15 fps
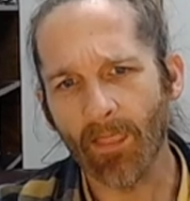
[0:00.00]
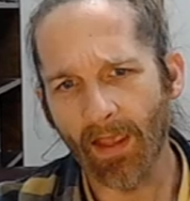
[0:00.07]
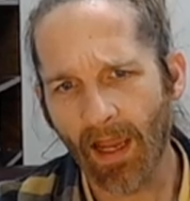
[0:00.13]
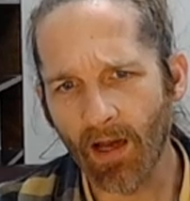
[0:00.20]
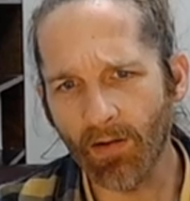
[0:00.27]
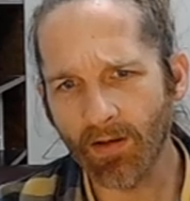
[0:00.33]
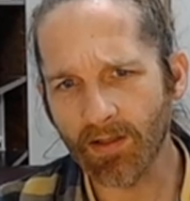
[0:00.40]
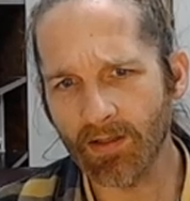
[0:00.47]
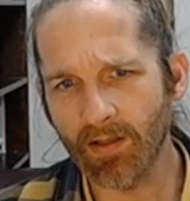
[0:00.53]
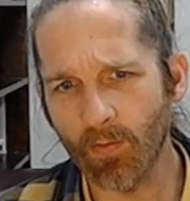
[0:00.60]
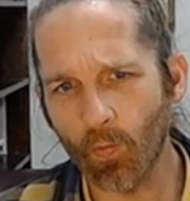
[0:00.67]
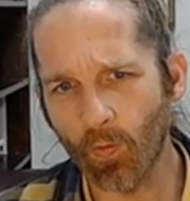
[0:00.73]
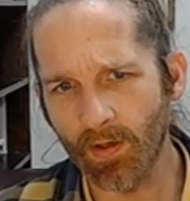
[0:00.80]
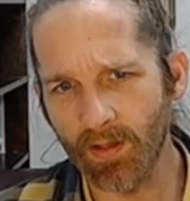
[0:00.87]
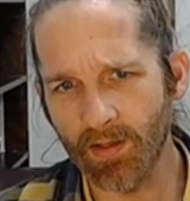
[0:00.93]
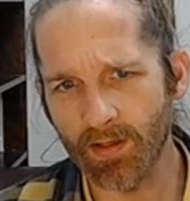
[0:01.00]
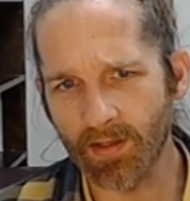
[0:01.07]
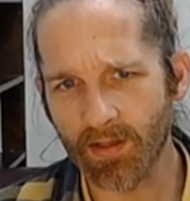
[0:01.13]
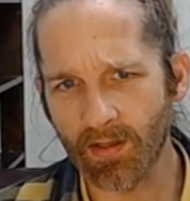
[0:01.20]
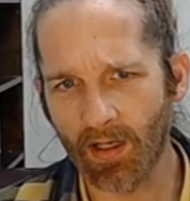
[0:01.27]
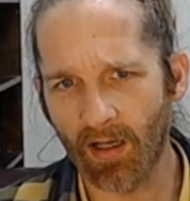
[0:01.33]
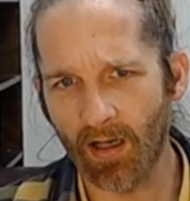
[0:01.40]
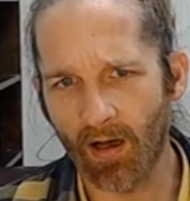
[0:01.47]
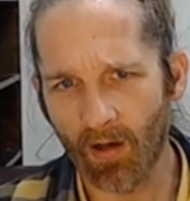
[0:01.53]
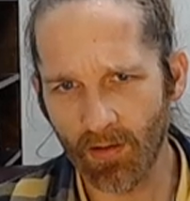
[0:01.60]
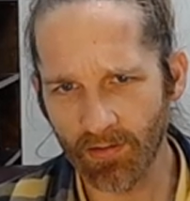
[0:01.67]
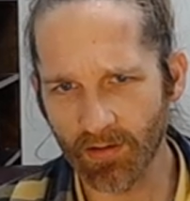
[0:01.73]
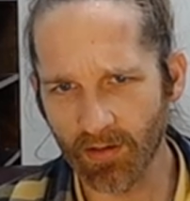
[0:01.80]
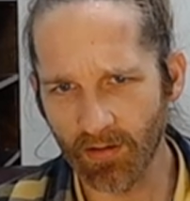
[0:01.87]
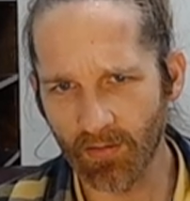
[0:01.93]
Erikson was
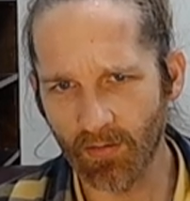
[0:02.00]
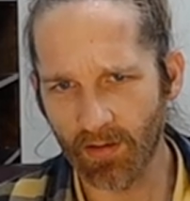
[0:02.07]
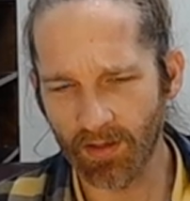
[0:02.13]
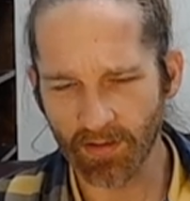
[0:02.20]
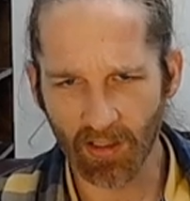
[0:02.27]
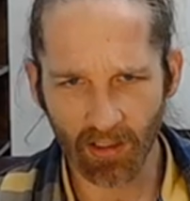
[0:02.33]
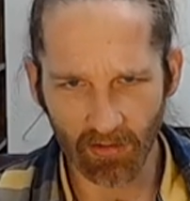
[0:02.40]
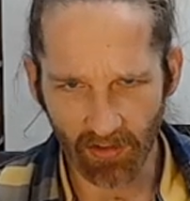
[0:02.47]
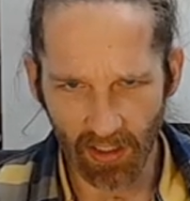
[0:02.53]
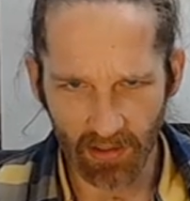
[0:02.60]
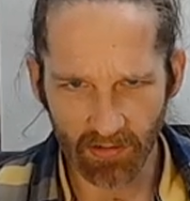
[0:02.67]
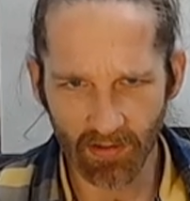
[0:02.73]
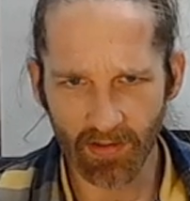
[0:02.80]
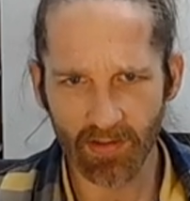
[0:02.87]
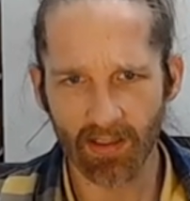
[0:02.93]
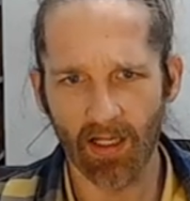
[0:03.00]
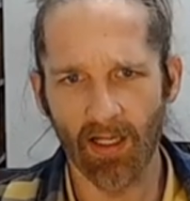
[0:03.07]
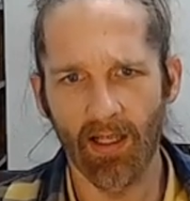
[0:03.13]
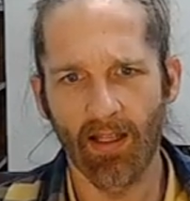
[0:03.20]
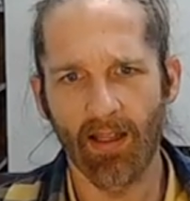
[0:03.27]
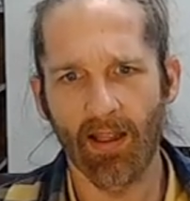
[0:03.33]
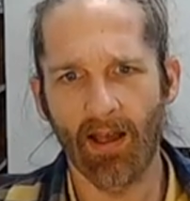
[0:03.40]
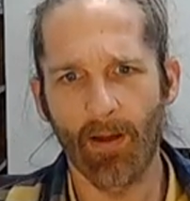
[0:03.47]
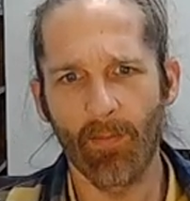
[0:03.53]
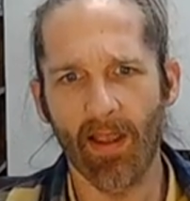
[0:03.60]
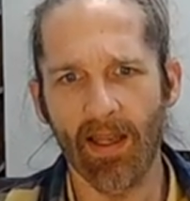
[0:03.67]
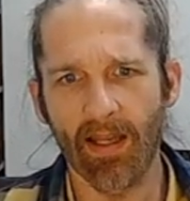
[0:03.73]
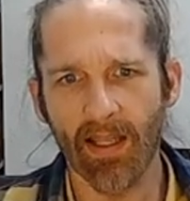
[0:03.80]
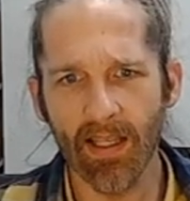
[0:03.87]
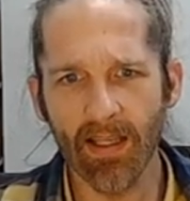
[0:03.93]
also a psychoanalyst,
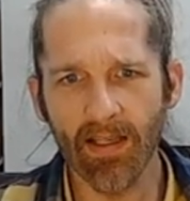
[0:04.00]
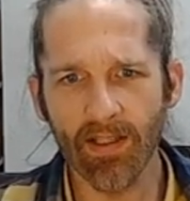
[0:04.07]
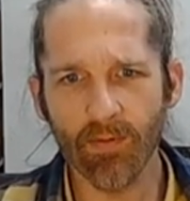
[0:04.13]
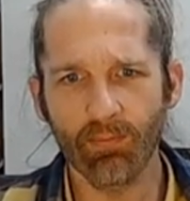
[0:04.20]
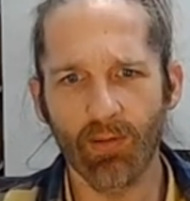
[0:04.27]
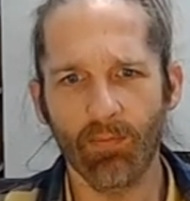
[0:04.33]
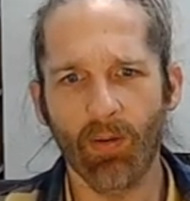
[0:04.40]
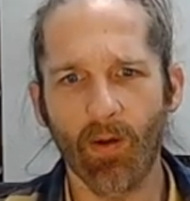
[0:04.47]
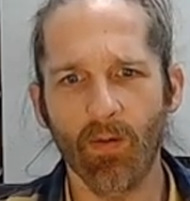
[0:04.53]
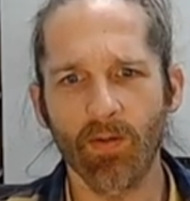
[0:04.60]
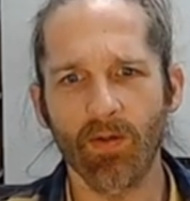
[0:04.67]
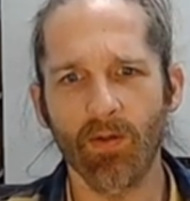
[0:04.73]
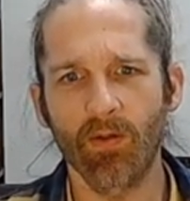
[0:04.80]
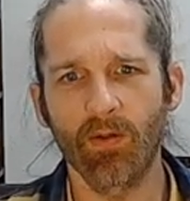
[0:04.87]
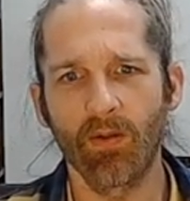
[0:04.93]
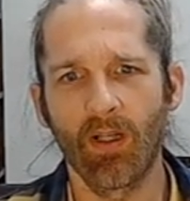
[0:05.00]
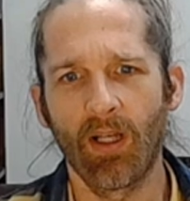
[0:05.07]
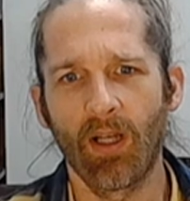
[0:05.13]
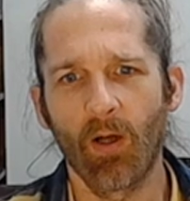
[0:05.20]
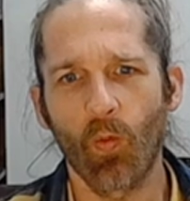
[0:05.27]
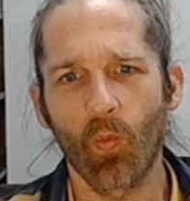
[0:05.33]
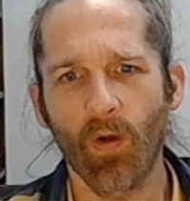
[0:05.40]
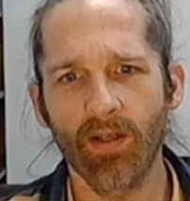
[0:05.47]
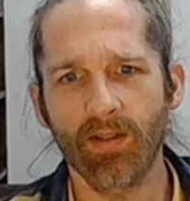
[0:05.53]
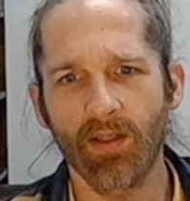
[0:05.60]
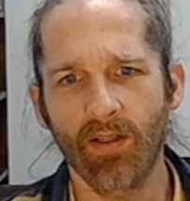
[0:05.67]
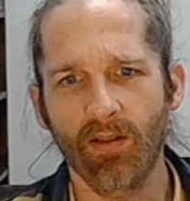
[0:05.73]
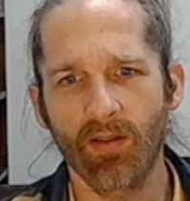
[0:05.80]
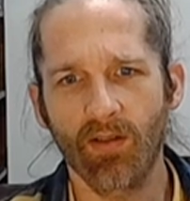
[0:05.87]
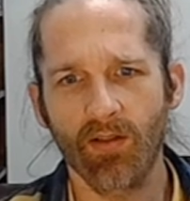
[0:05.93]
and his proposal
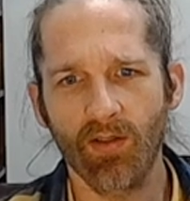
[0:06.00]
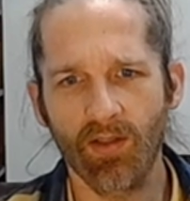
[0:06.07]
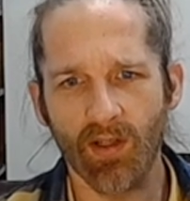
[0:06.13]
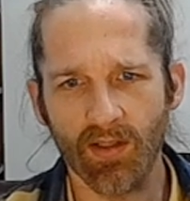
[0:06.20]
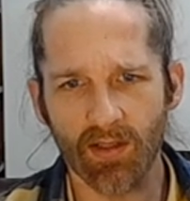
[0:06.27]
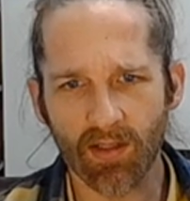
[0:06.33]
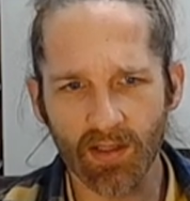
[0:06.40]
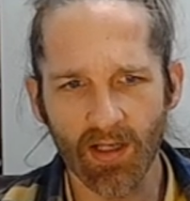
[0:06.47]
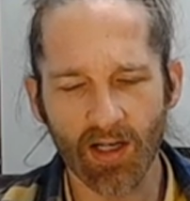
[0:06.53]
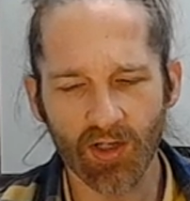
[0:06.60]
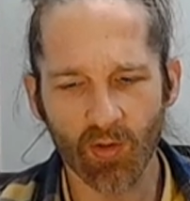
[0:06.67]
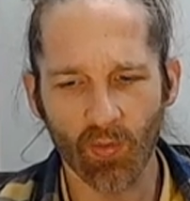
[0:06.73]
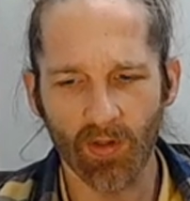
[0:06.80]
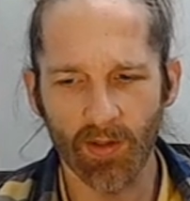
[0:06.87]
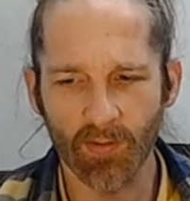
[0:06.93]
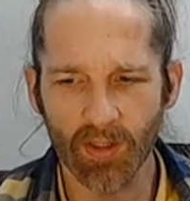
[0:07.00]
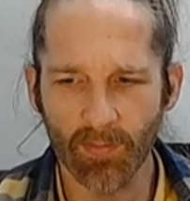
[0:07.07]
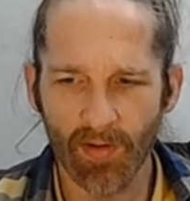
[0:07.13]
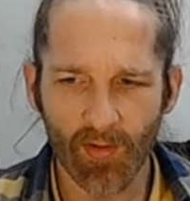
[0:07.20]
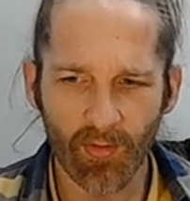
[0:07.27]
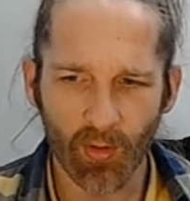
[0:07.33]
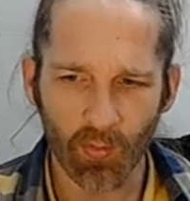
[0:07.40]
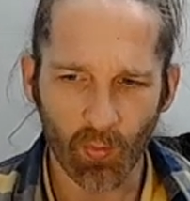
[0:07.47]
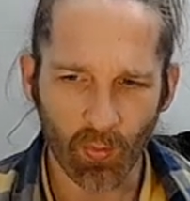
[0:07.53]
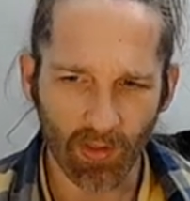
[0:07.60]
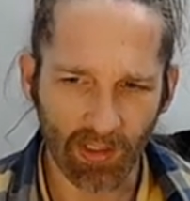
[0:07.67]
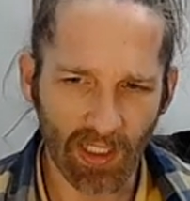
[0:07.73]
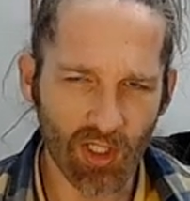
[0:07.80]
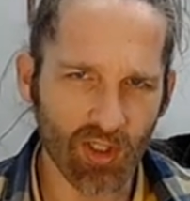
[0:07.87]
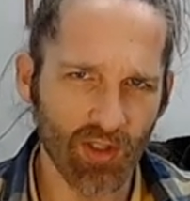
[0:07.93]
wasn't just sexual. It was about the
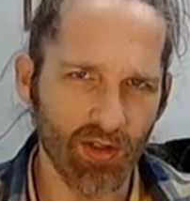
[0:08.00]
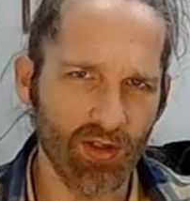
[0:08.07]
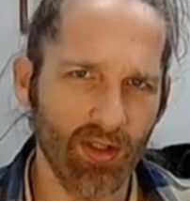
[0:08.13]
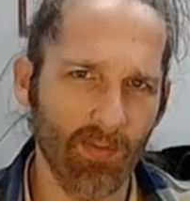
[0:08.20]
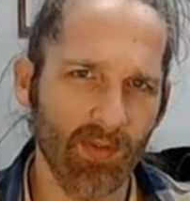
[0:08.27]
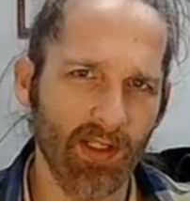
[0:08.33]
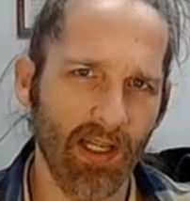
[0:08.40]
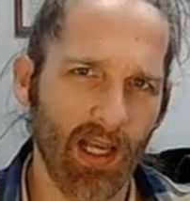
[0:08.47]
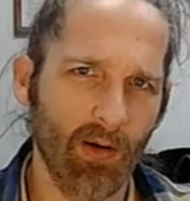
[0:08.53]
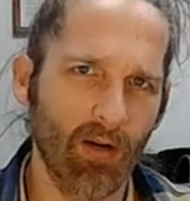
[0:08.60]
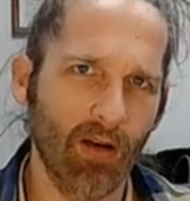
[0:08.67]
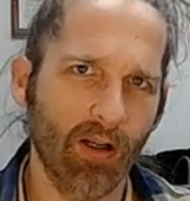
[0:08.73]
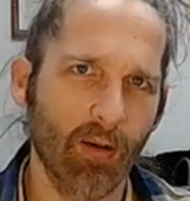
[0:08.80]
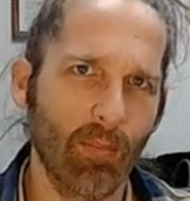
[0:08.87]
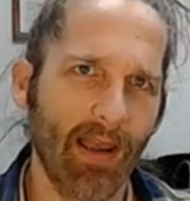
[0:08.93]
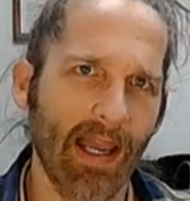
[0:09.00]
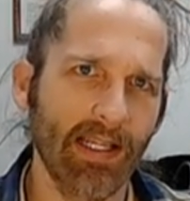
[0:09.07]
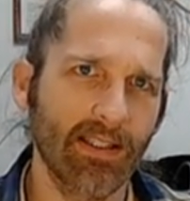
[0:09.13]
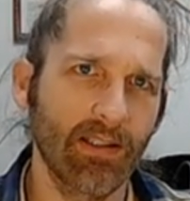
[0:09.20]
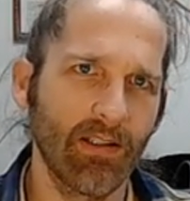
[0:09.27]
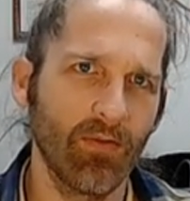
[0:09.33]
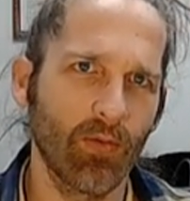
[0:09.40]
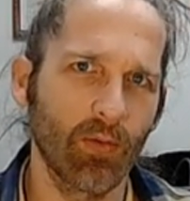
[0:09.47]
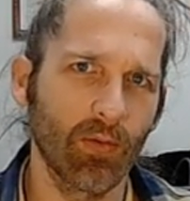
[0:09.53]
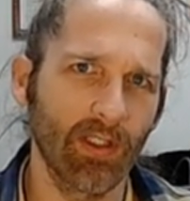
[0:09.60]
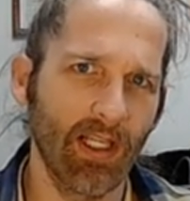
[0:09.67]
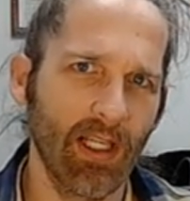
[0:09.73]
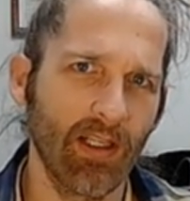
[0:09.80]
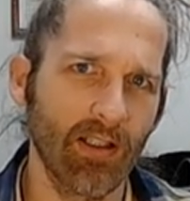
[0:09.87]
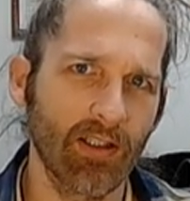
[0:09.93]
relationships and how our capacity for
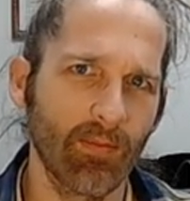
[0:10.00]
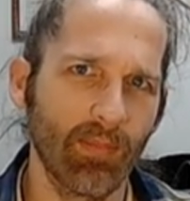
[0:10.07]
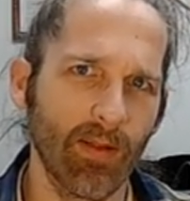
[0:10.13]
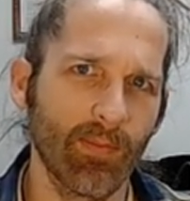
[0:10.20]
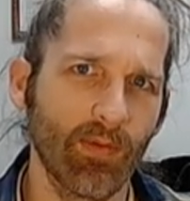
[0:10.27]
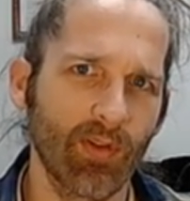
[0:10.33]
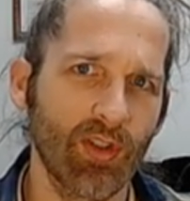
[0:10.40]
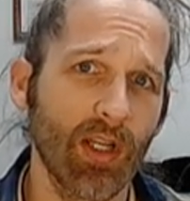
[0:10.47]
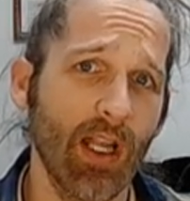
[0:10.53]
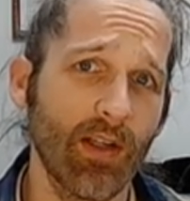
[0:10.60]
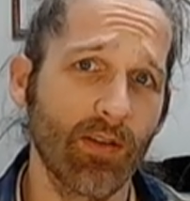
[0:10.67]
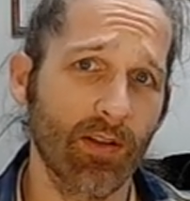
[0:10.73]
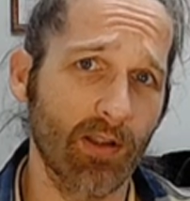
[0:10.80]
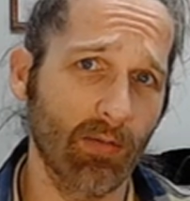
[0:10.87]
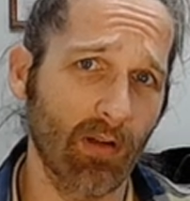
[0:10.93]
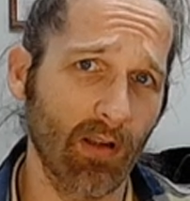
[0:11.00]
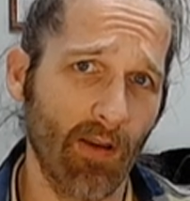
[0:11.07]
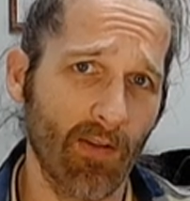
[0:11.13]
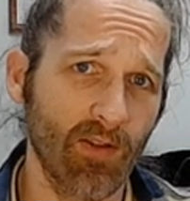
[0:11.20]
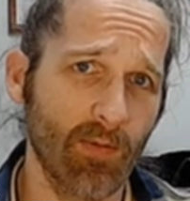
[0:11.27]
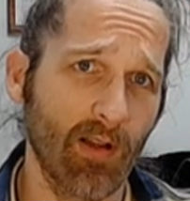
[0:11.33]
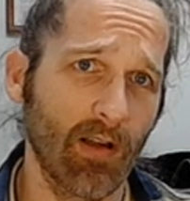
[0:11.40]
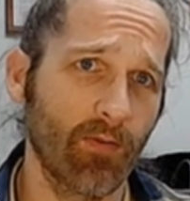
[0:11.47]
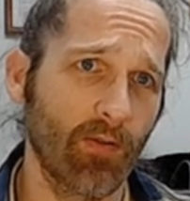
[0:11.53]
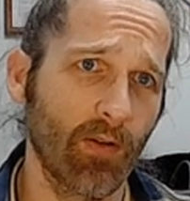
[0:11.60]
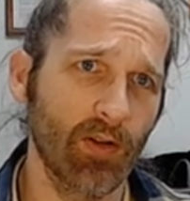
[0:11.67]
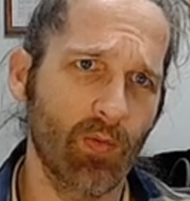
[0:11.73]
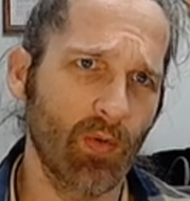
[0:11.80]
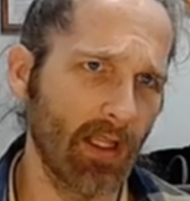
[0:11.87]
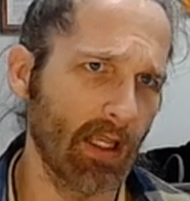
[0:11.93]
relating to people changes through our lifespan. At
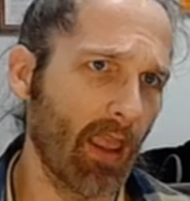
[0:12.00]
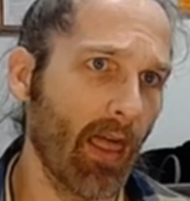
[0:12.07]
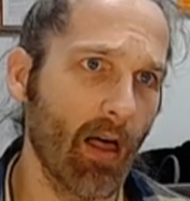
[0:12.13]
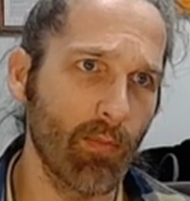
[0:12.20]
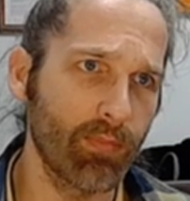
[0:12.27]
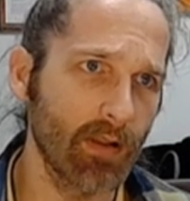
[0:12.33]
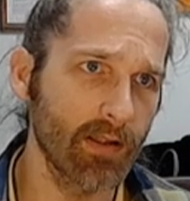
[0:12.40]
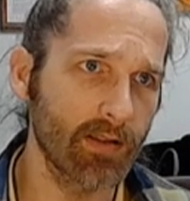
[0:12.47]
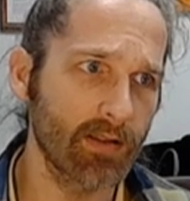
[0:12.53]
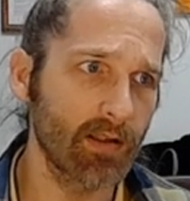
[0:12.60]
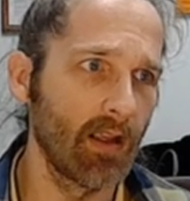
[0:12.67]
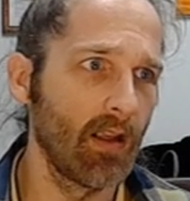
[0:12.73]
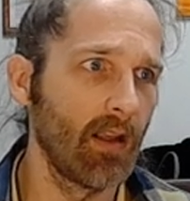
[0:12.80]
first, we're like helpless.